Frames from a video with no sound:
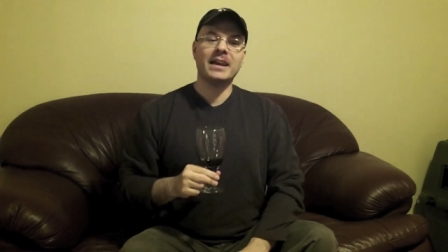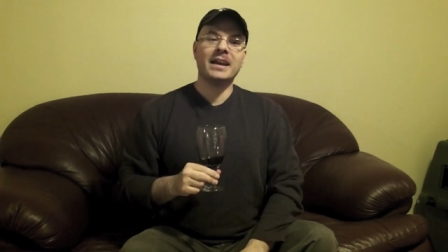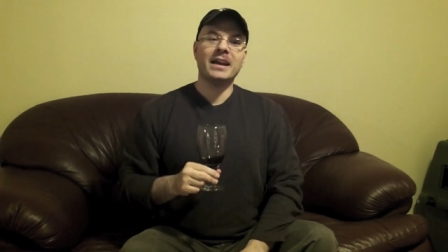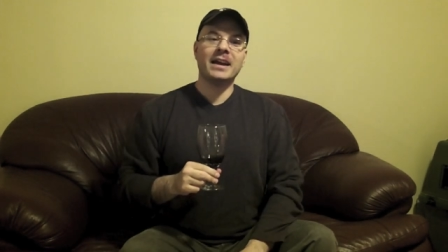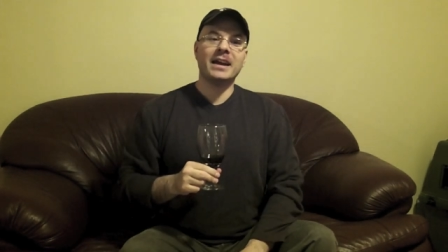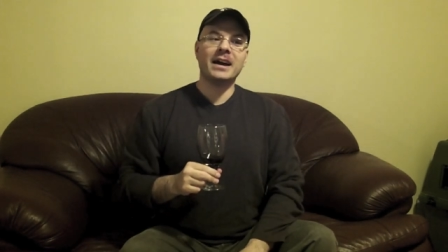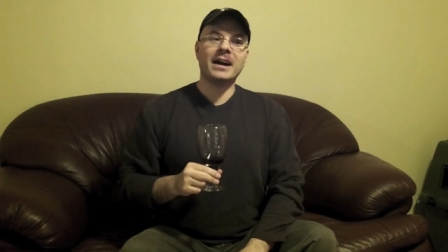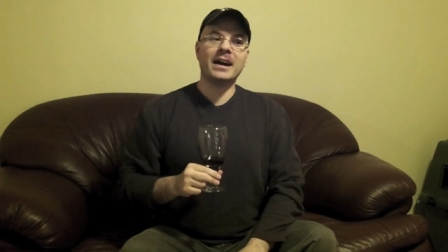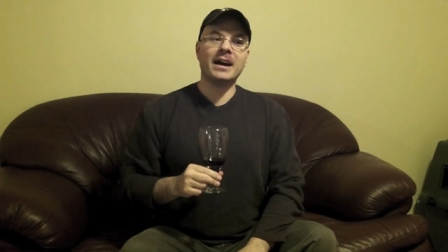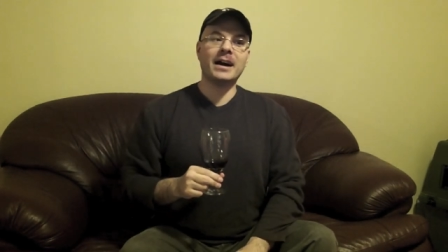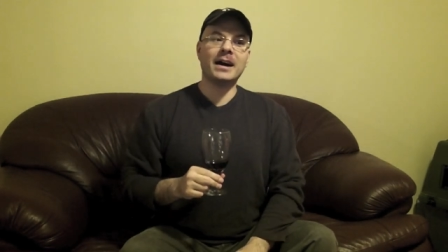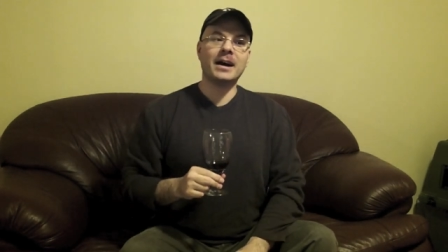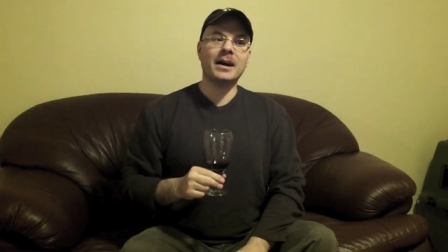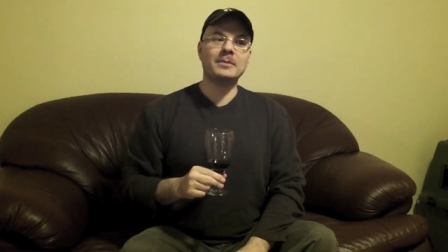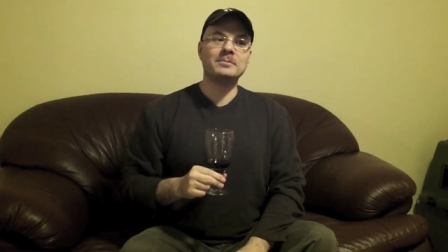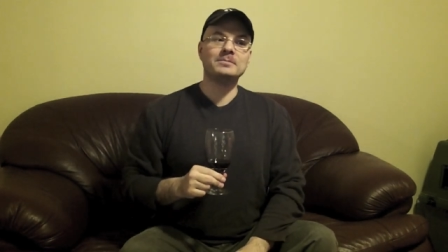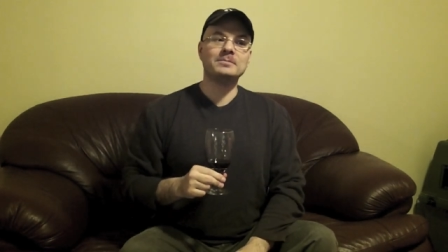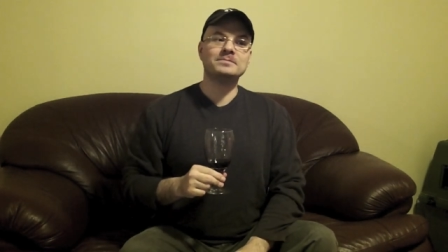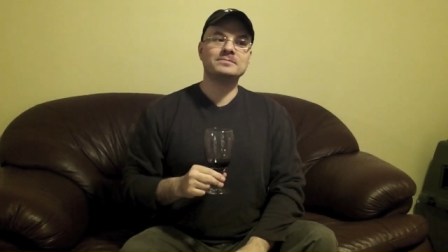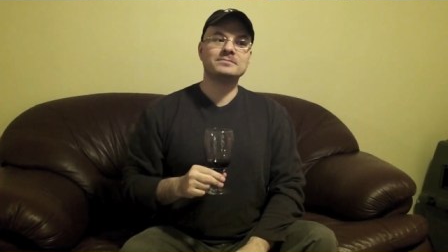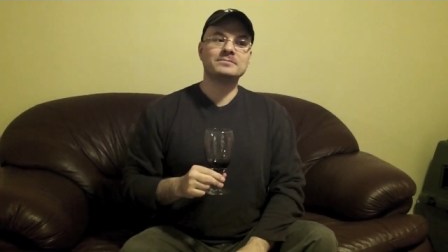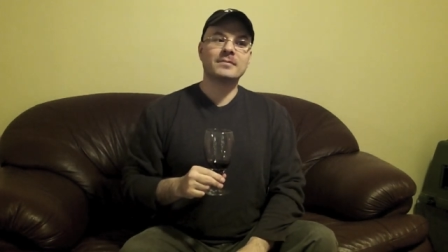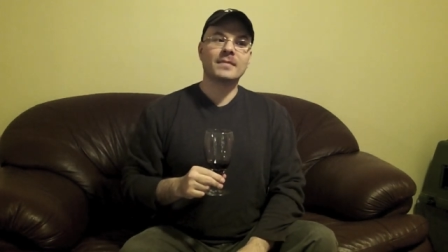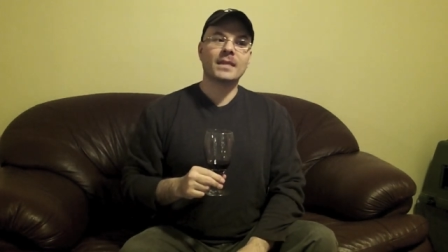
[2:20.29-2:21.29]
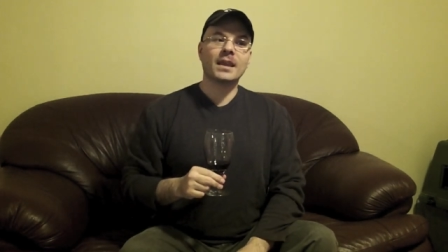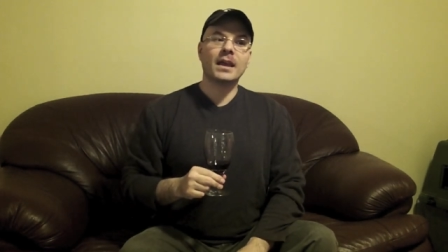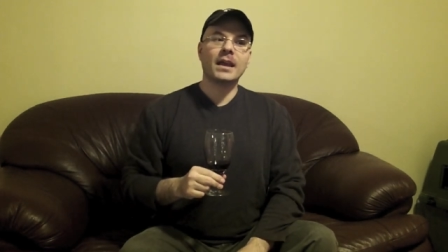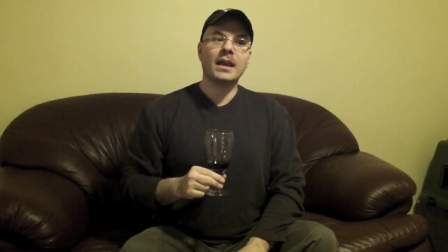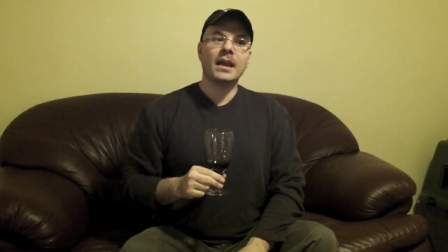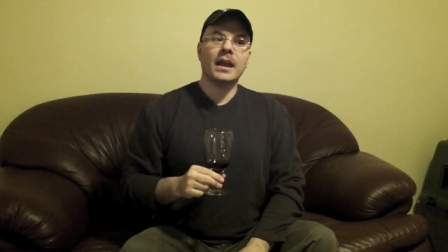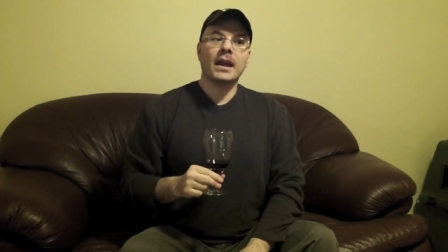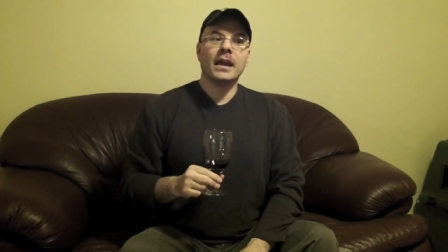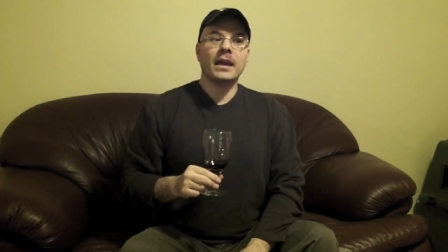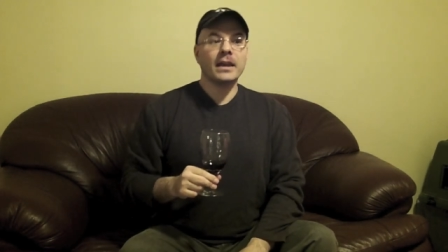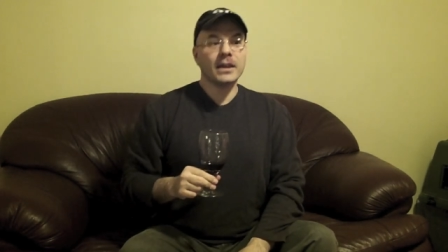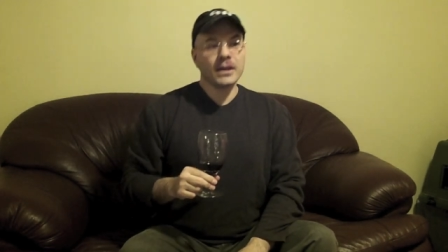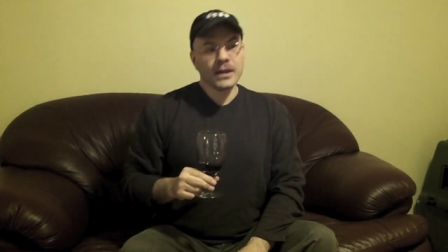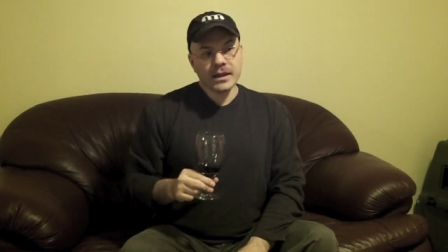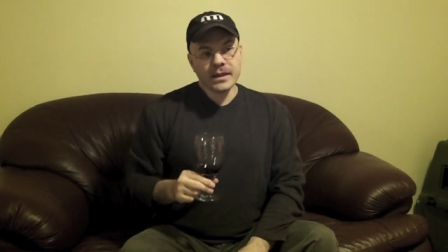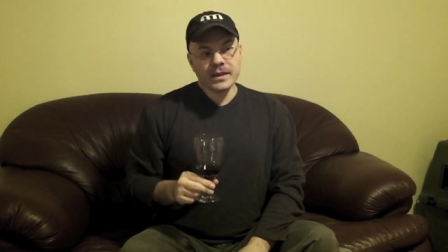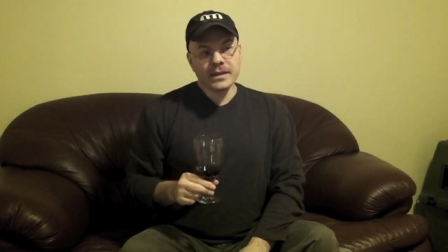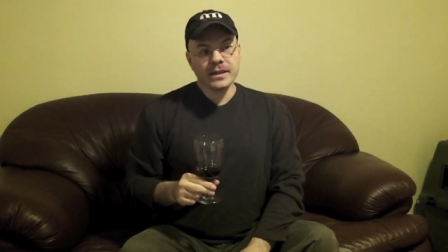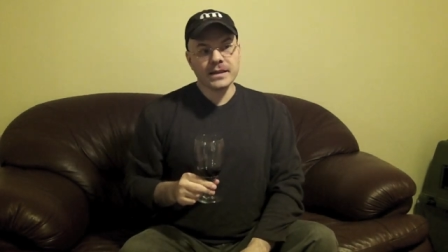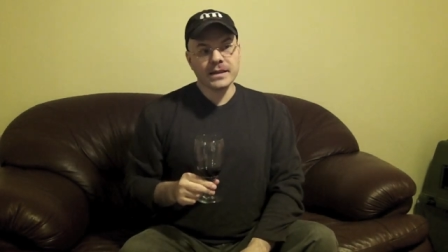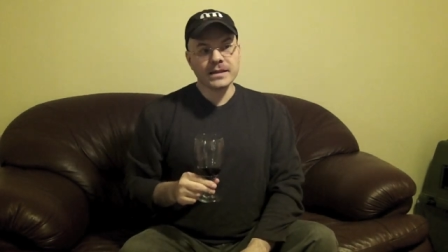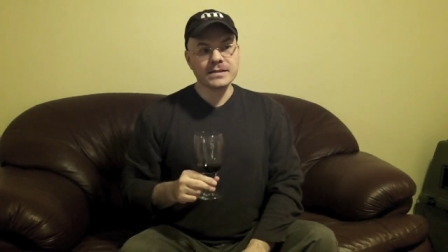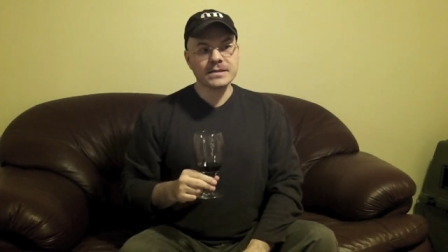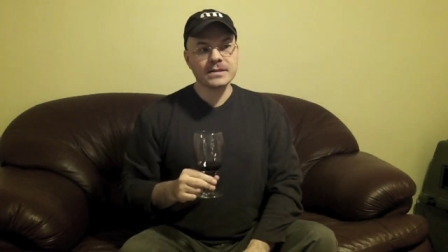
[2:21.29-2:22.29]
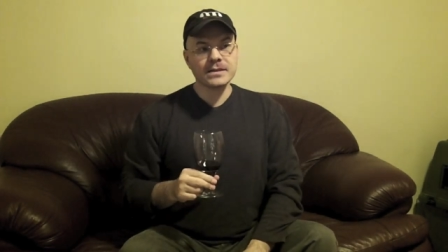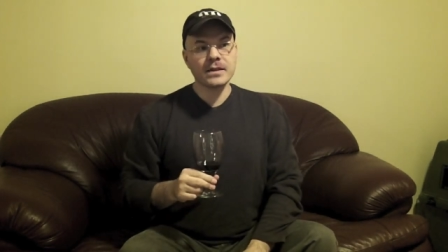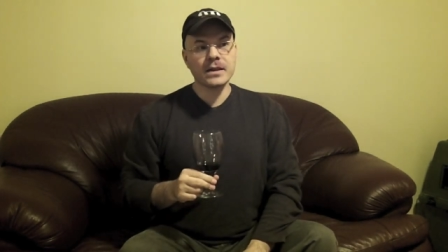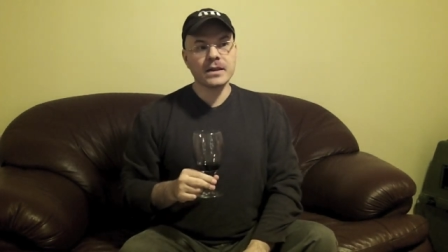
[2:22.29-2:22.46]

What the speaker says: The